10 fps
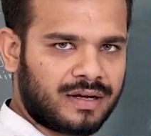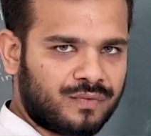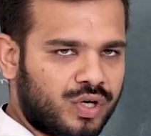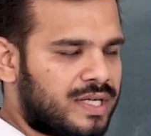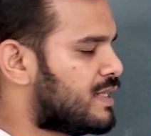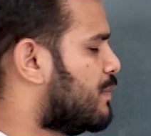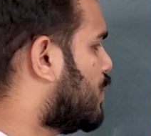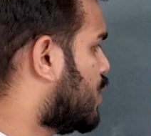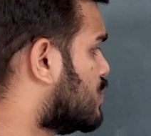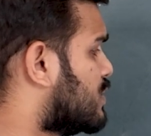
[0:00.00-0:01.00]
What is
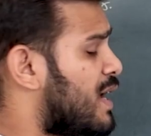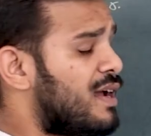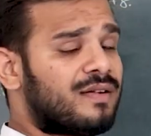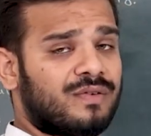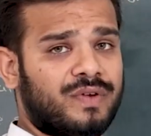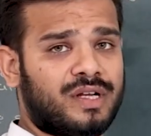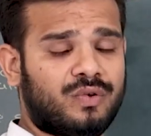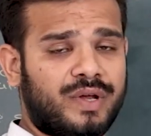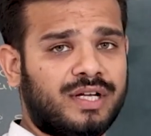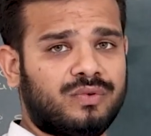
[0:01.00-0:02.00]
embryo sac? We're
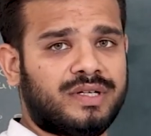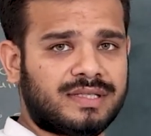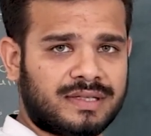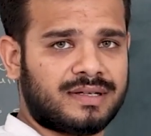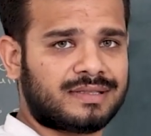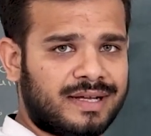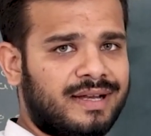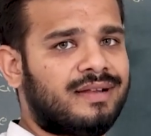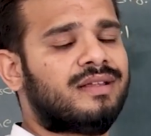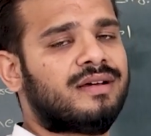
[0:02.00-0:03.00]
going to discuss
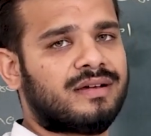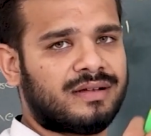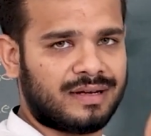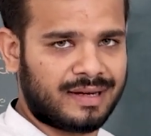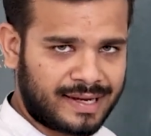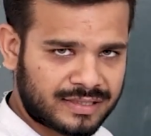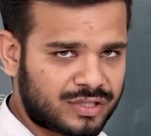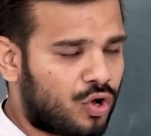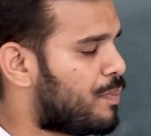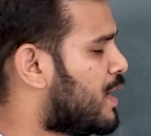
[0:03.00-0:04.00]
in the
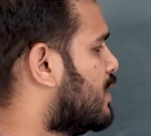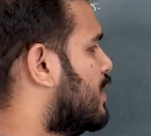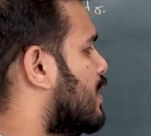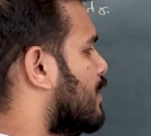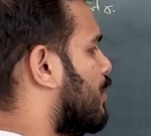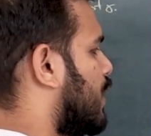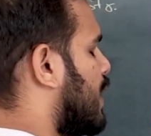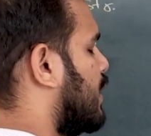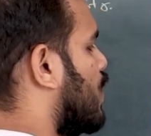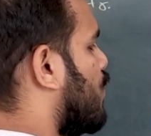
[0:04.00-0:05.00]
next topic, but
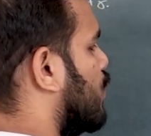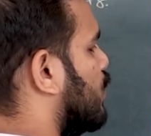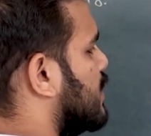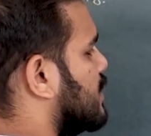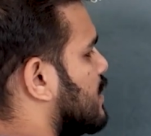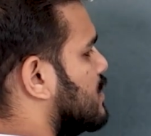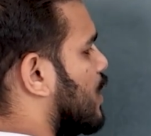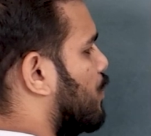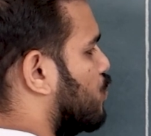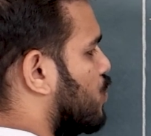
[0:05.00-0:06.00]
right now we need to discuss
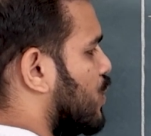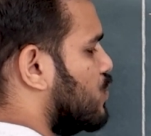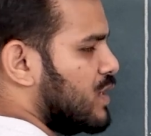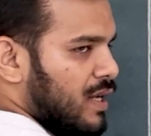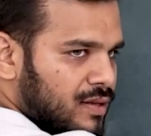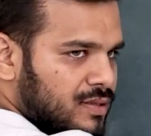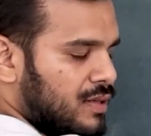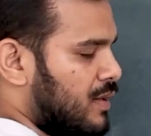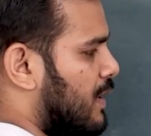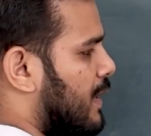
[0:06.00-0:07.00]
up to
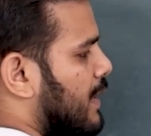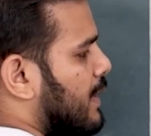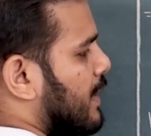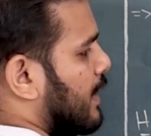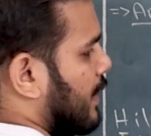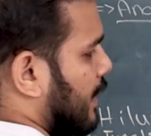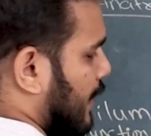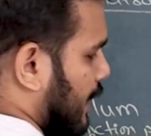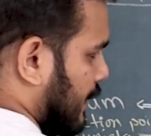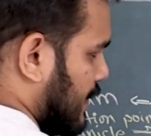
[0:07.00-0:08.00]
nucellus.
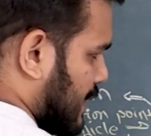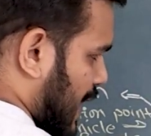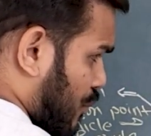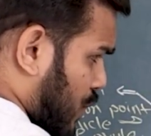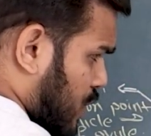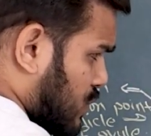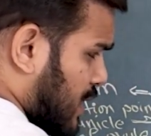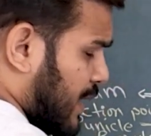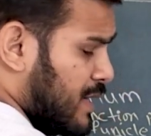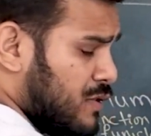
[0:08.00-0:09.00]
This embryo
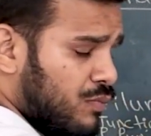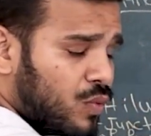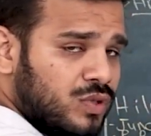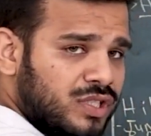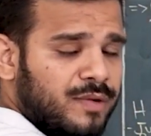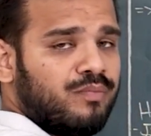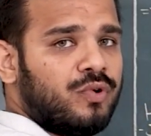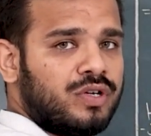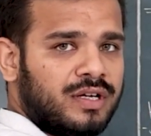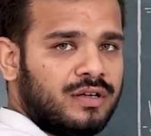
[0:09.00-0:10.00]
sac is most
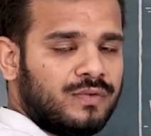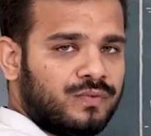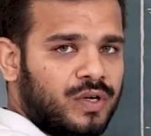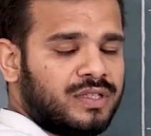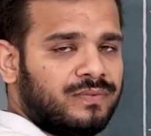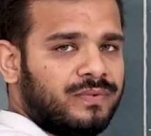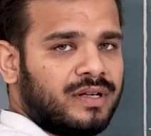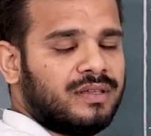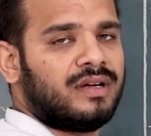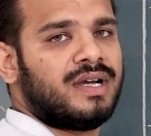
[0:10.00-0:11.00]
important for the
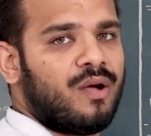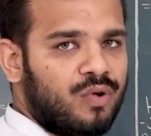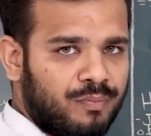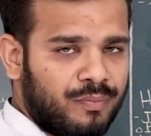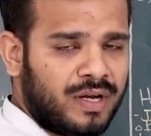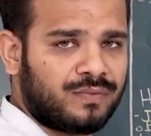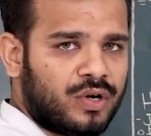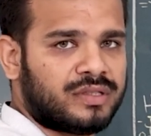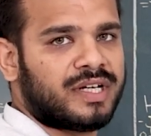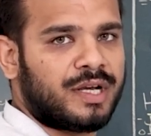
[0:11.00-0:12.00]
further development,
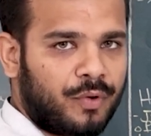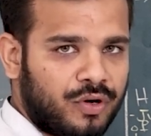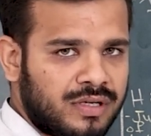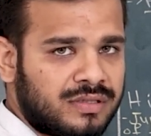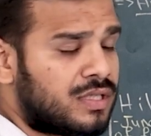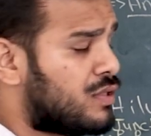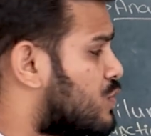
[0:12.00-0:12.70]
for the reproduction.